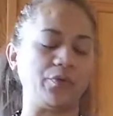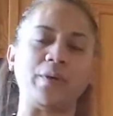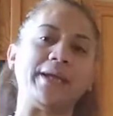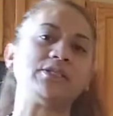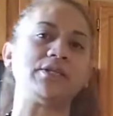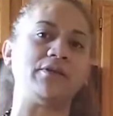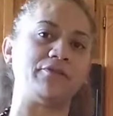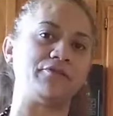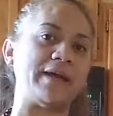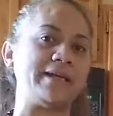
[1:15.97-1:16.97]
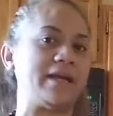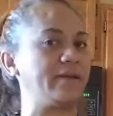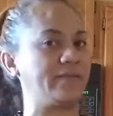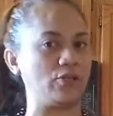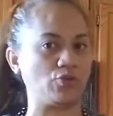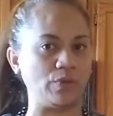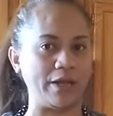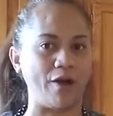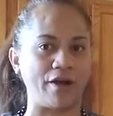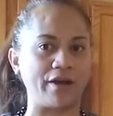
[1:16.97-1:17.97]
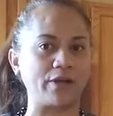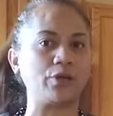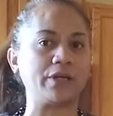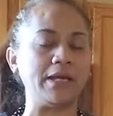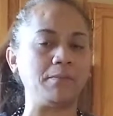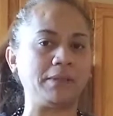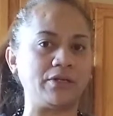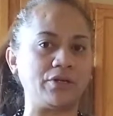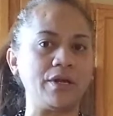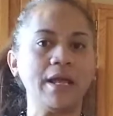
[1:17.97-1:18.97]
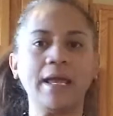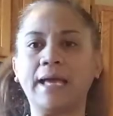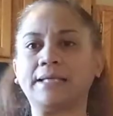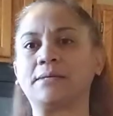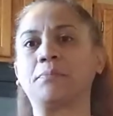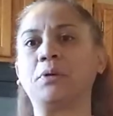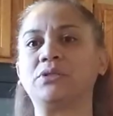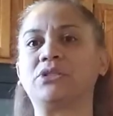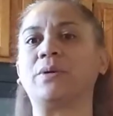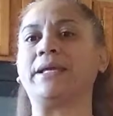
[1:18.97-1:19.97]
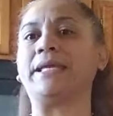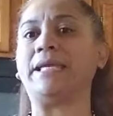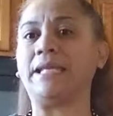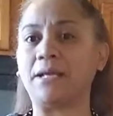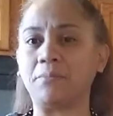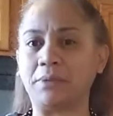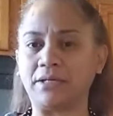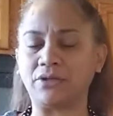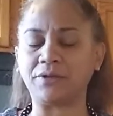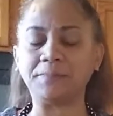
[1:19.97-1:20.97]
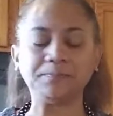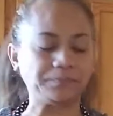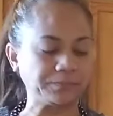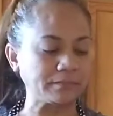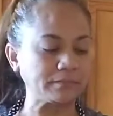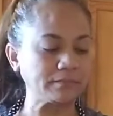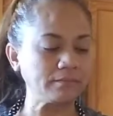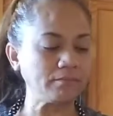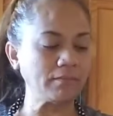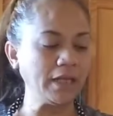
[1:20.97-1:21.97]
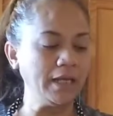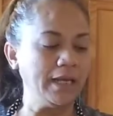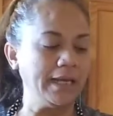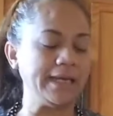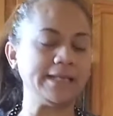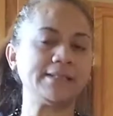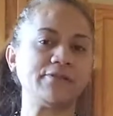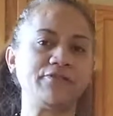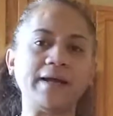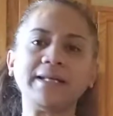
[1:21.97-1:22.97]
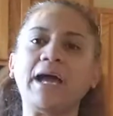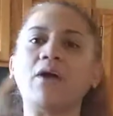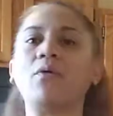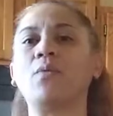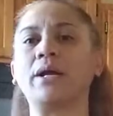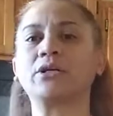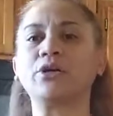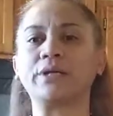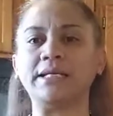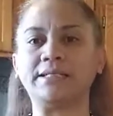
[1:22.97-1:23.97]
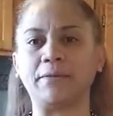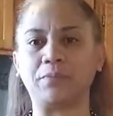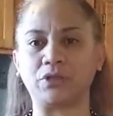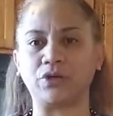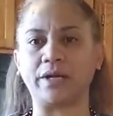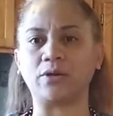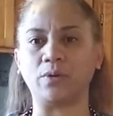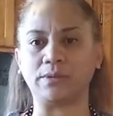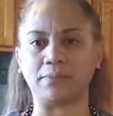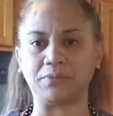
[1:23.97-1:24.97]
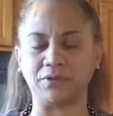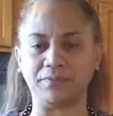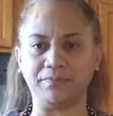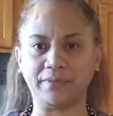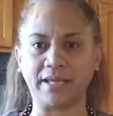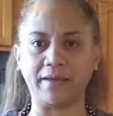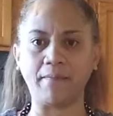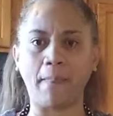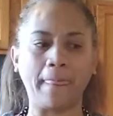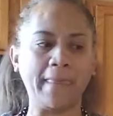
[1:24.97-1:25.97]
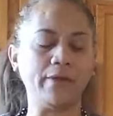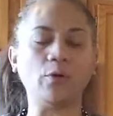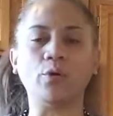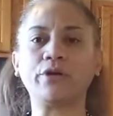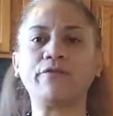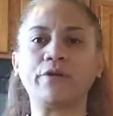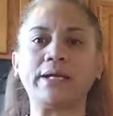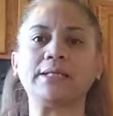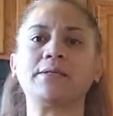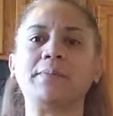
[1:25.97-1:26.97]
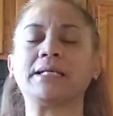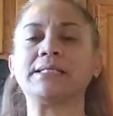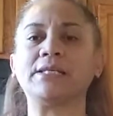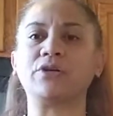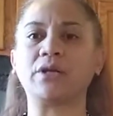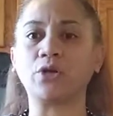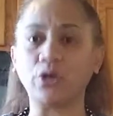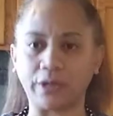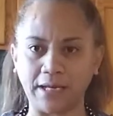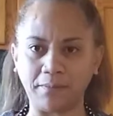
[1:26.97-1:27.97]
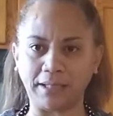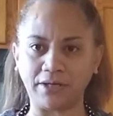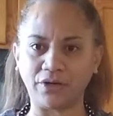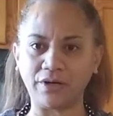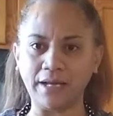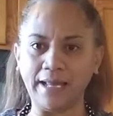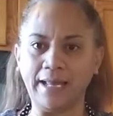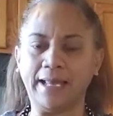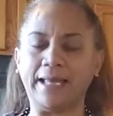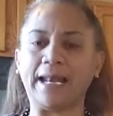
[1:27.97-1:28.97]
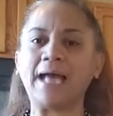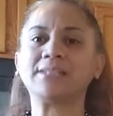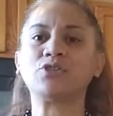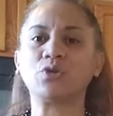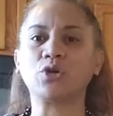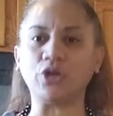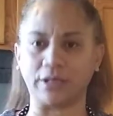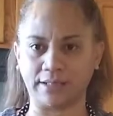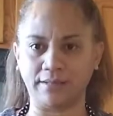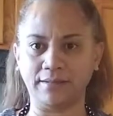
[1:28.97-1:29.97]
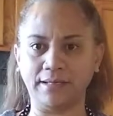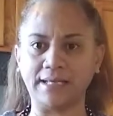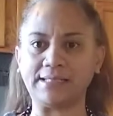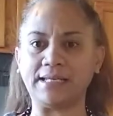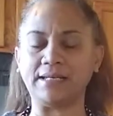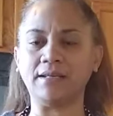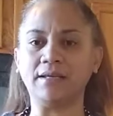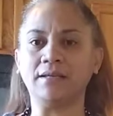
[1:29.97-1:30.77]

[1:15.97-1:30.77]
way to find out if they truly are a cooking blender as opposed to a heating blender is find out what cooking temperature it goes up to, okay? In order for it to be considered a cooking blender, it has to cook, as in